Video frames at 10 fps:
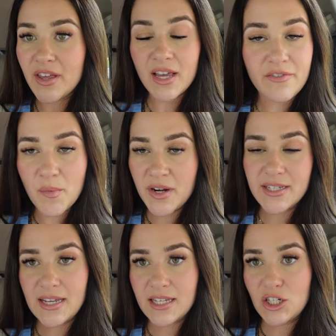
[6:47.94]
feel like if I'm going to
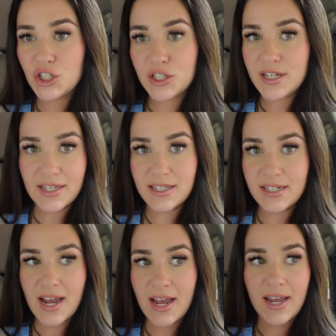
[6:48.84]
test, I should just test
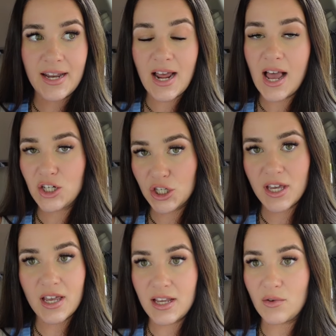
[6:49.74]
today and I should
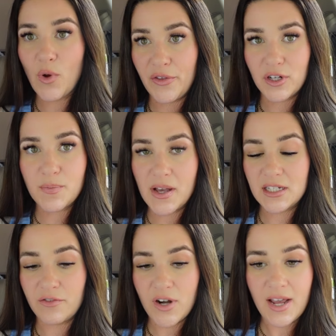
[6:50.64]
get whether it's
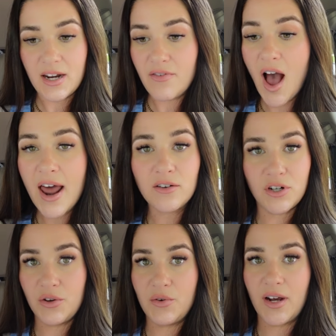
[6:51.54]
positive or negative. I don't
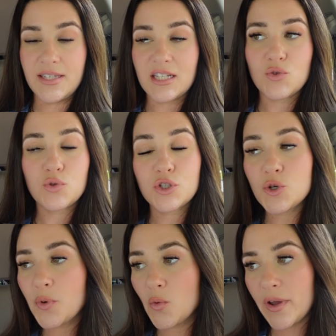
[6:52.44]
know, you guys. It's
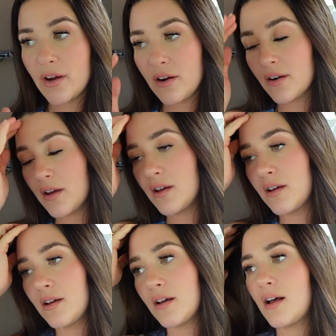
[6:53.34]
super weird
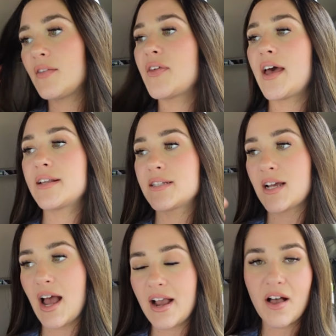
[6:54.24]
that
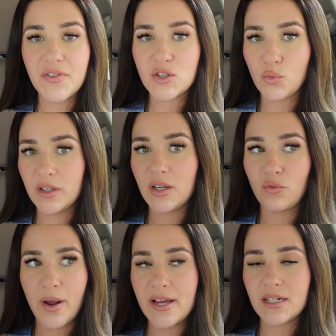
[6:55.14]
I got this really
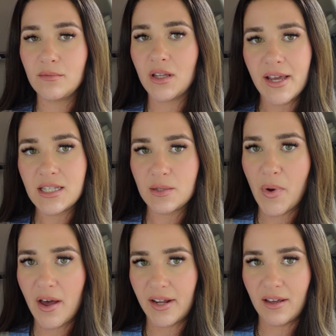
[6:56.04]
random light
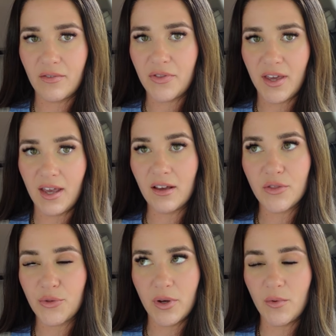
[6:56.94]
spotting thing
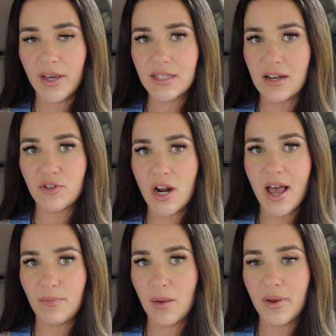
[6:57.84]
three weeks after I
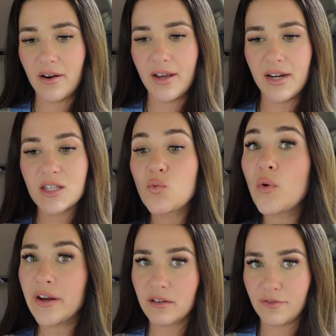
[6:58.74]
had my period. It's
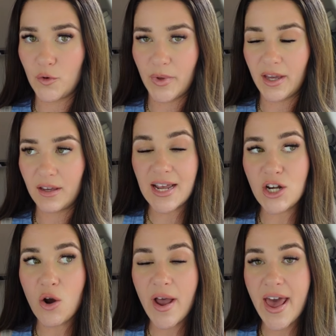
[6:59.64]
weird for me. I
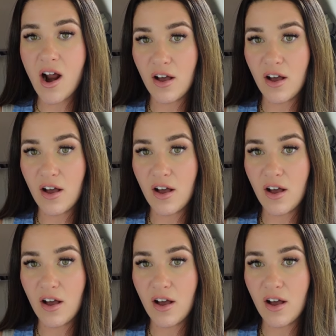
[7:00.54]
know I had